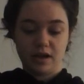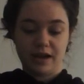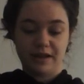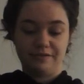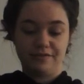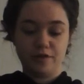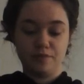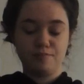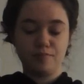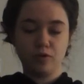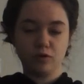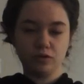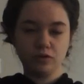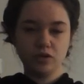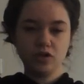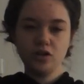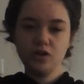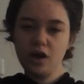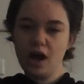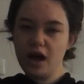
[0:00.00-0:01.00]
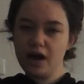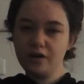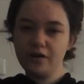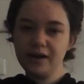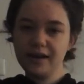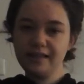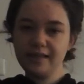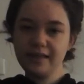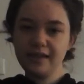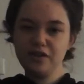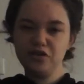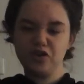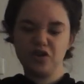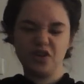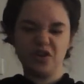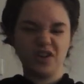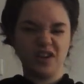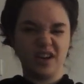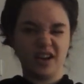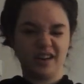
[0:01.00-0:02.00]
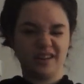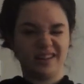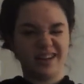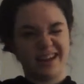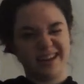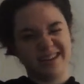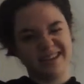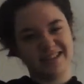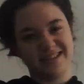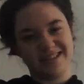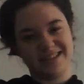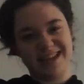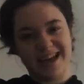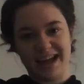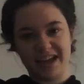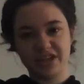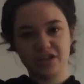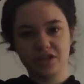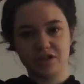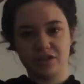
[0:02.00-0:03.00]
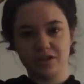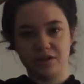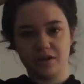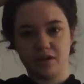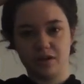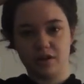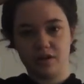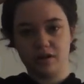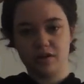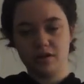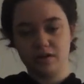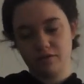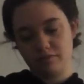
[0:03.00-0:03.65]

if you pull too hard or anything you could like detach the